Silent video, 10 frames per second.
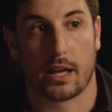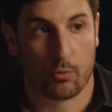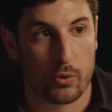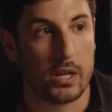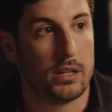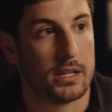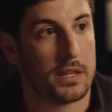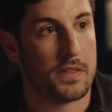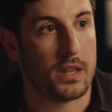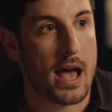like really
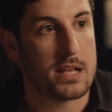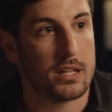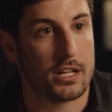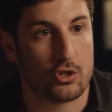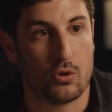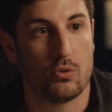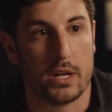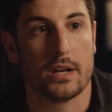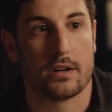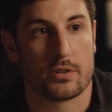in the last like 2
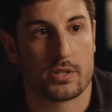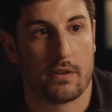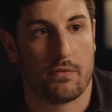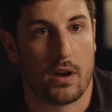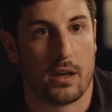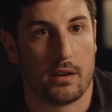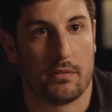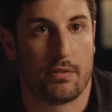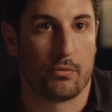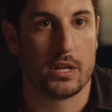years, I find,
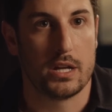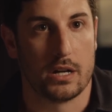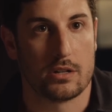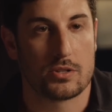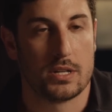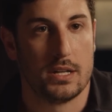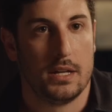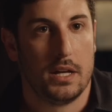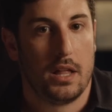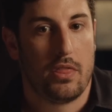3 years,
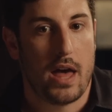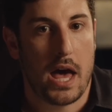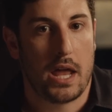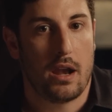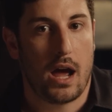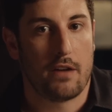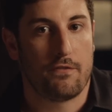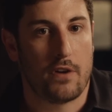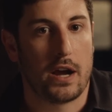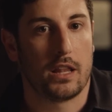that I
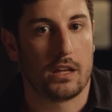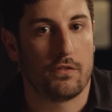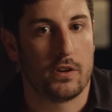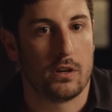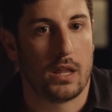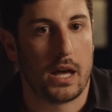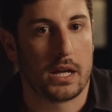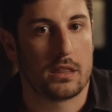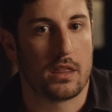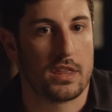finally feel
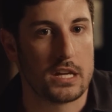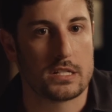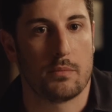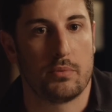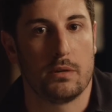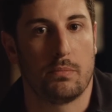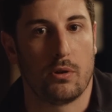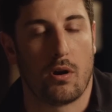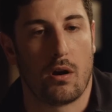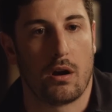like the things that
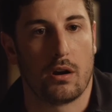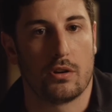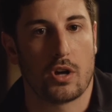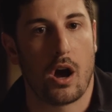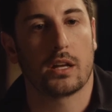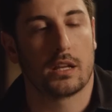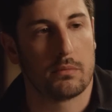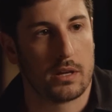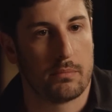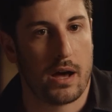people are talking to
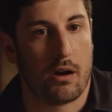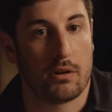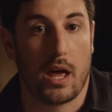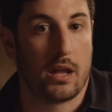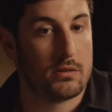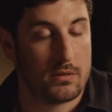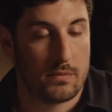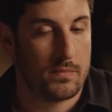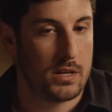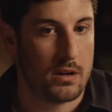me about, and,
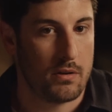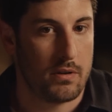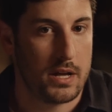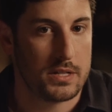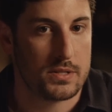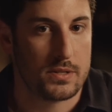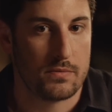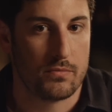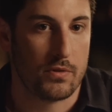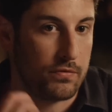you know, as
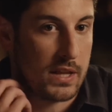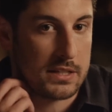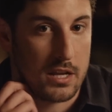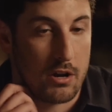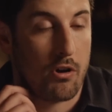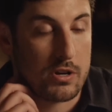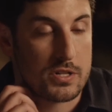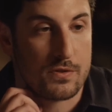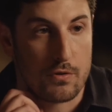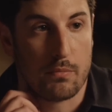reflected in Orange
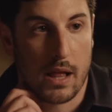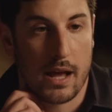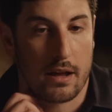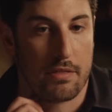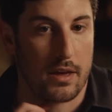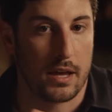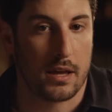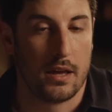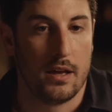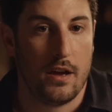is the New Black, I think,
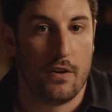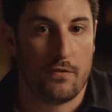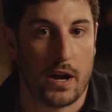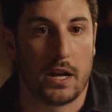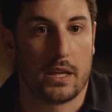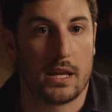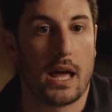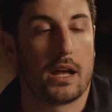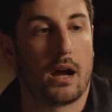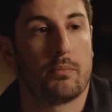finally
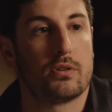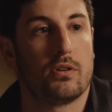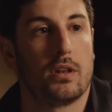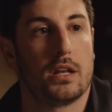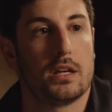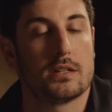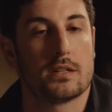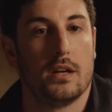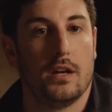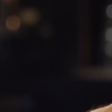getting opportunities